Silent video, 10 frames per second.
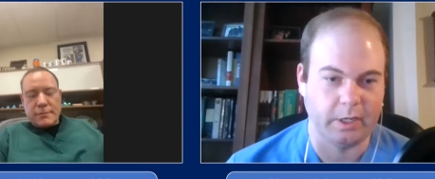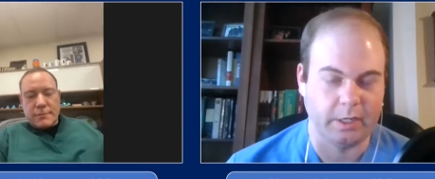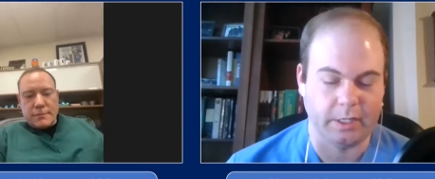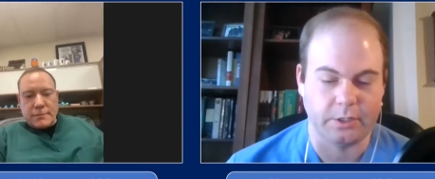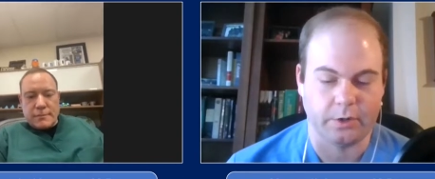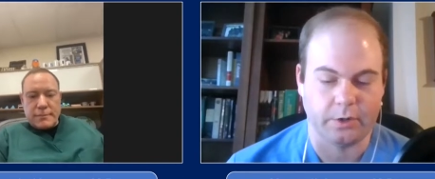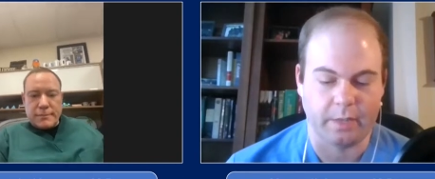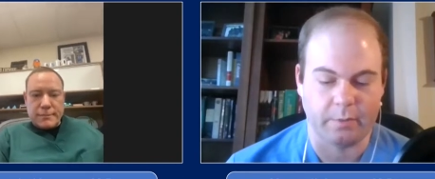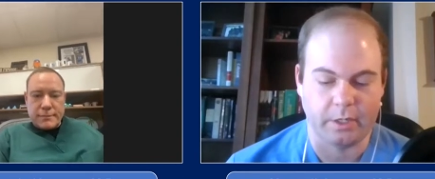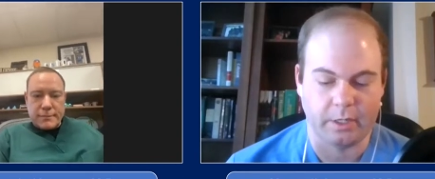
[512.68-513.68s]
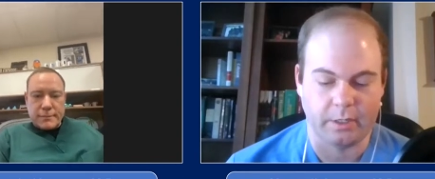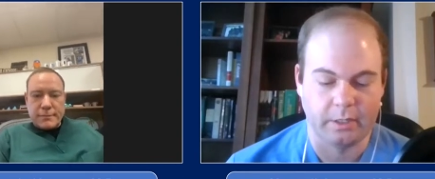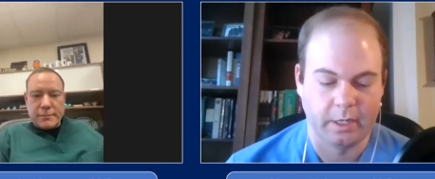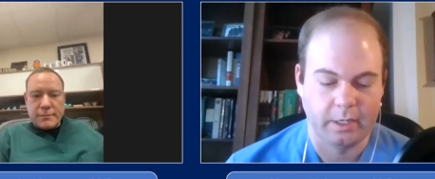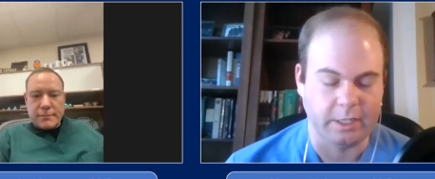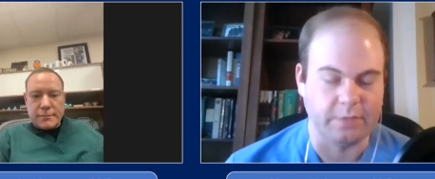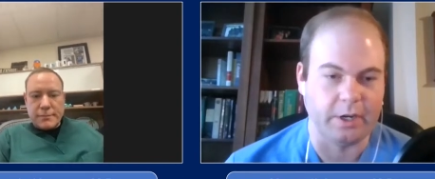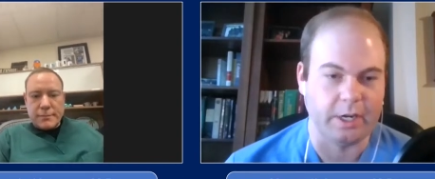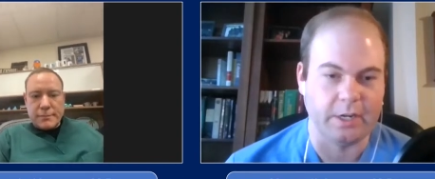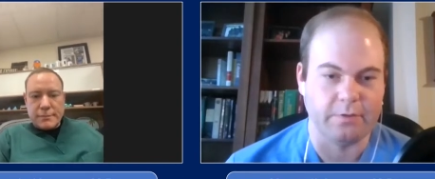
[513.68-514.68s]
Speaker 1: on Instagram, and, and he's
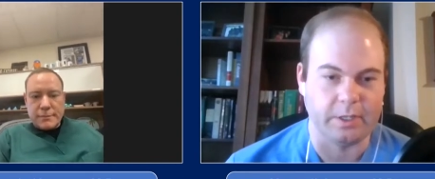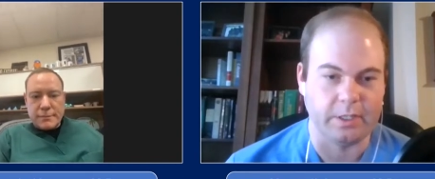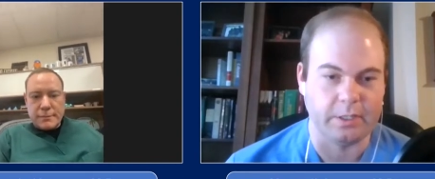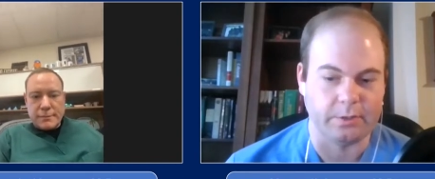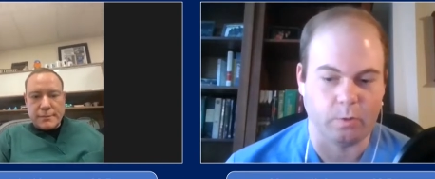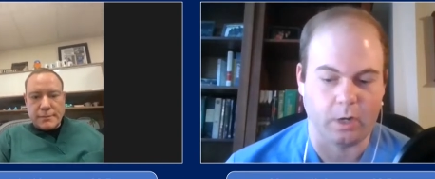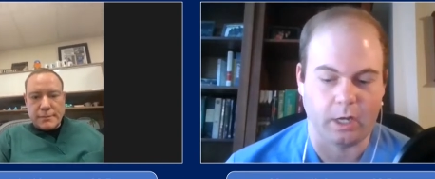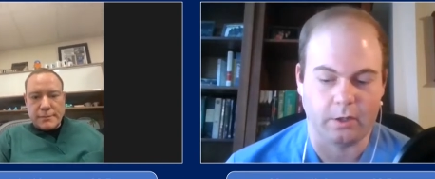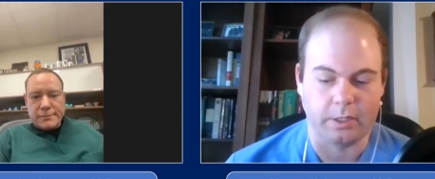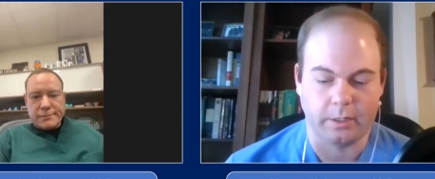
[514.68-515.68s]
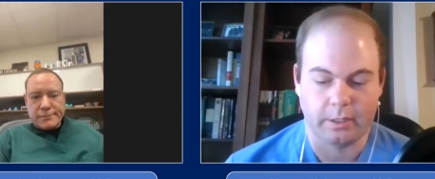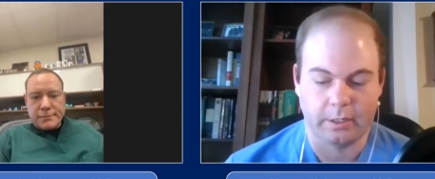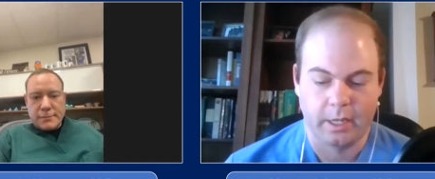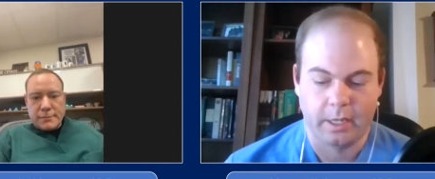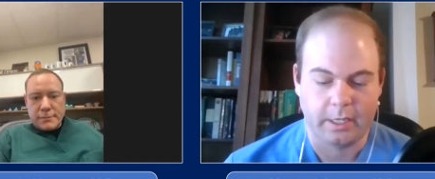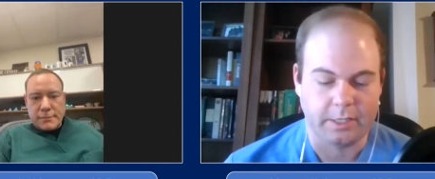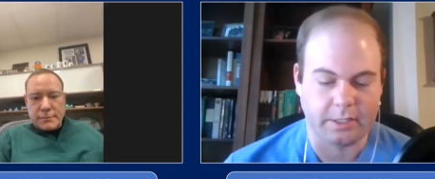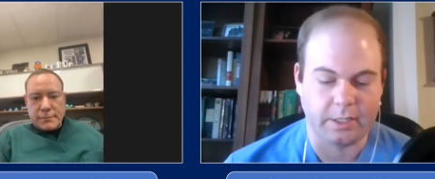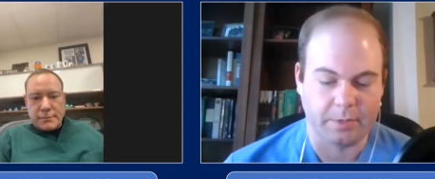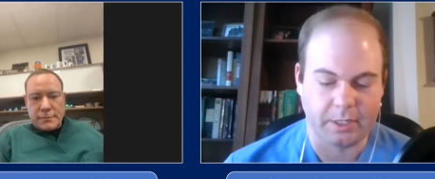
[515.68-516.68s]
very into fitness as well. And, and he
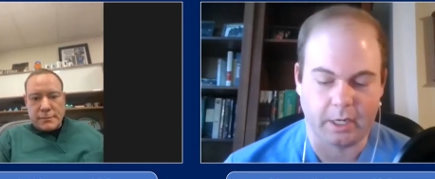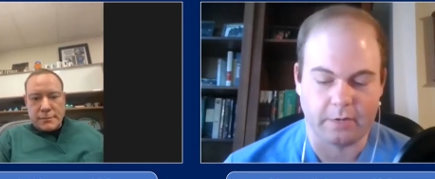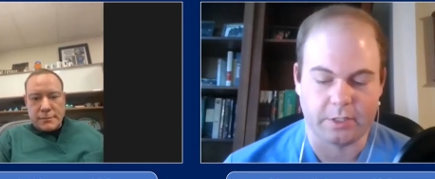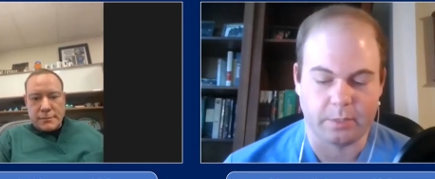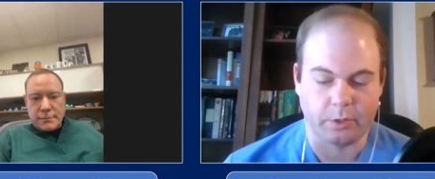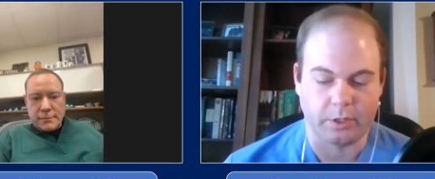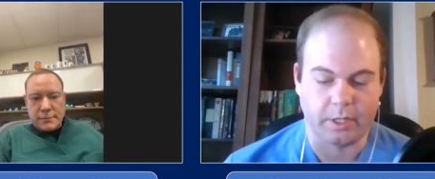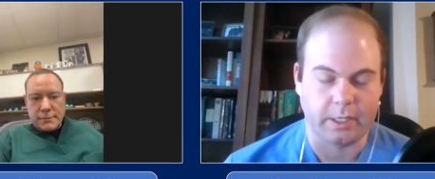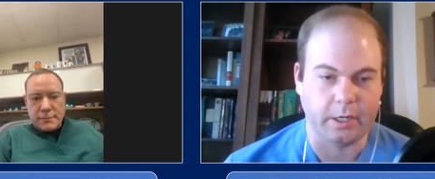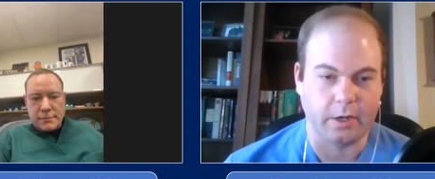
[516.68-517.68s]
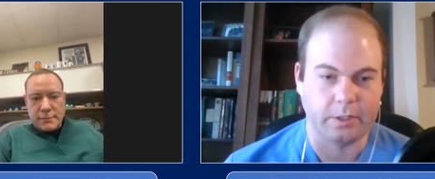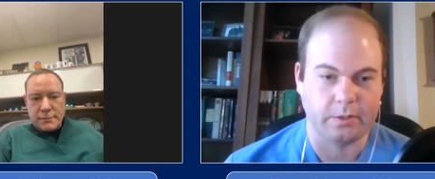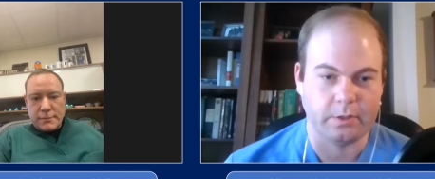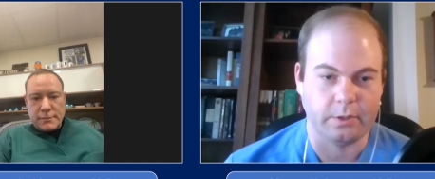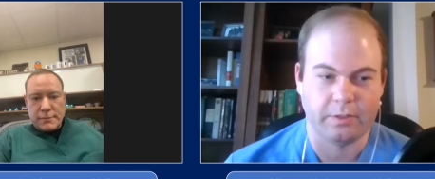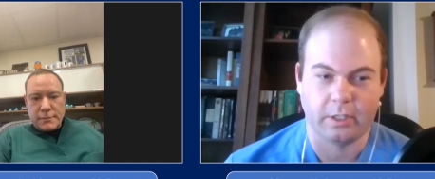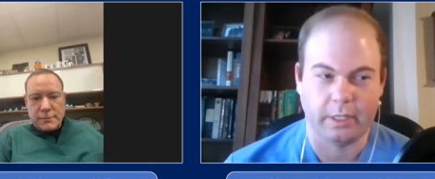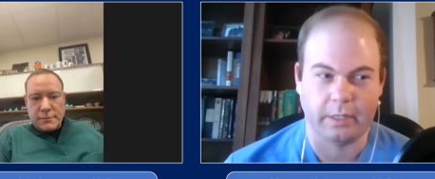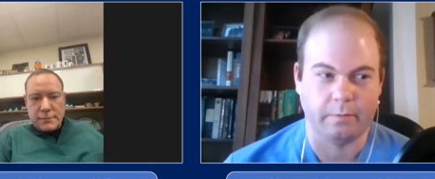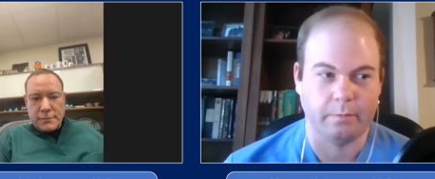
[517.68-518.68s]
said something kind of similar that, you know, it's, you have to
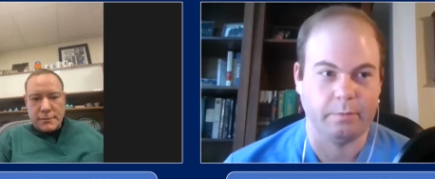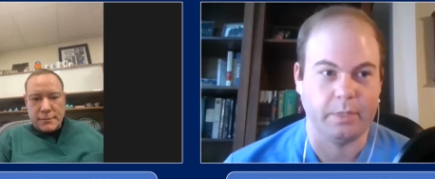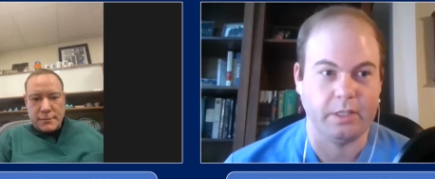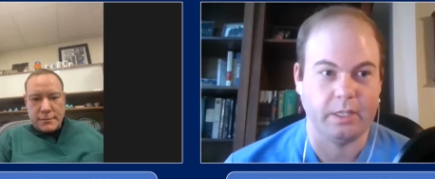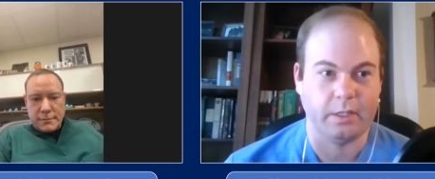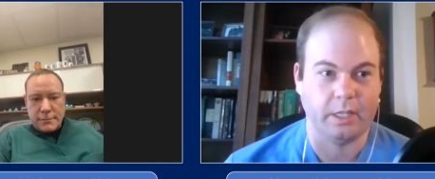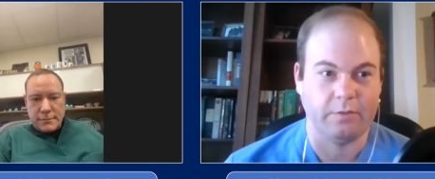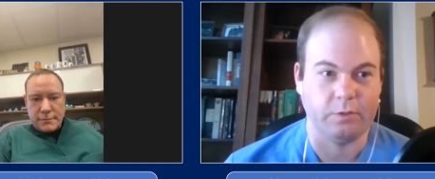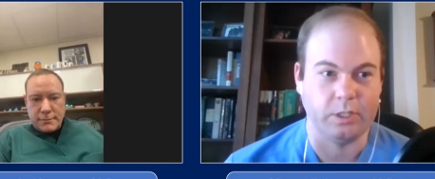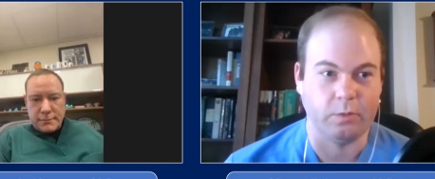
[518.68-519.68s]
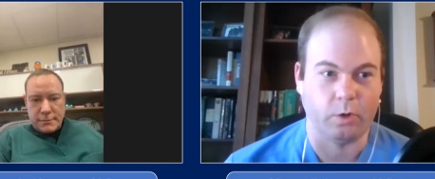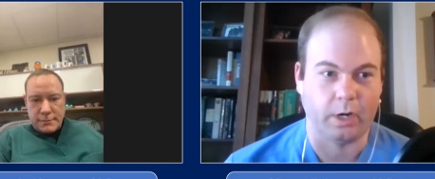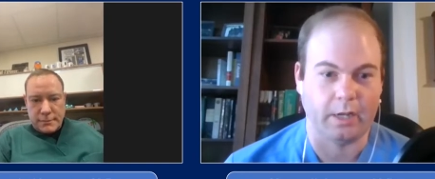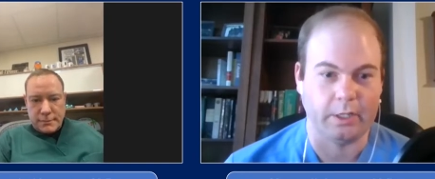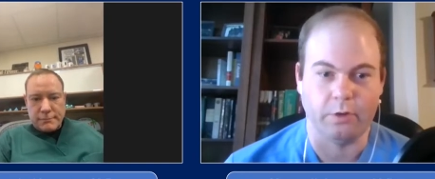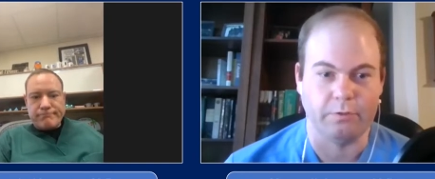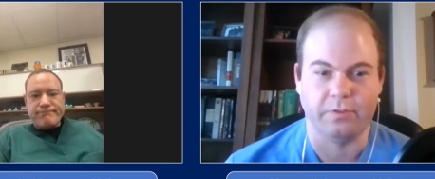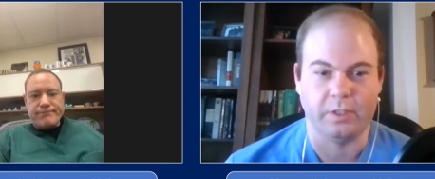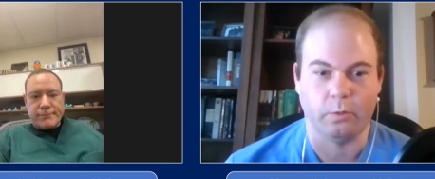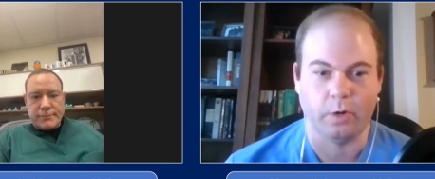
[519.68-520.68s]
like be at the end of the day, if you didn't work out, you don't
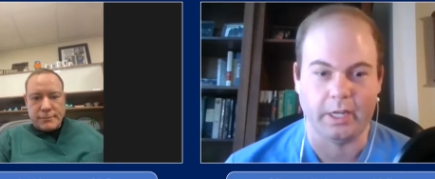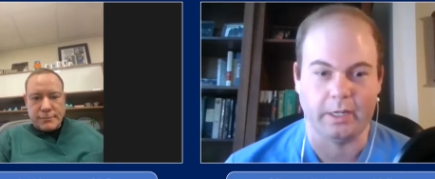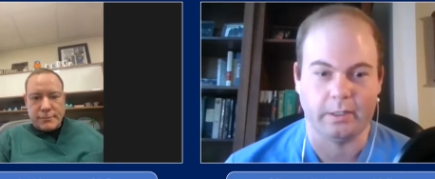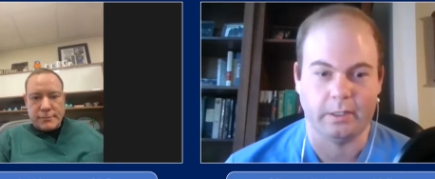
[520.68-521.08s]
feel right.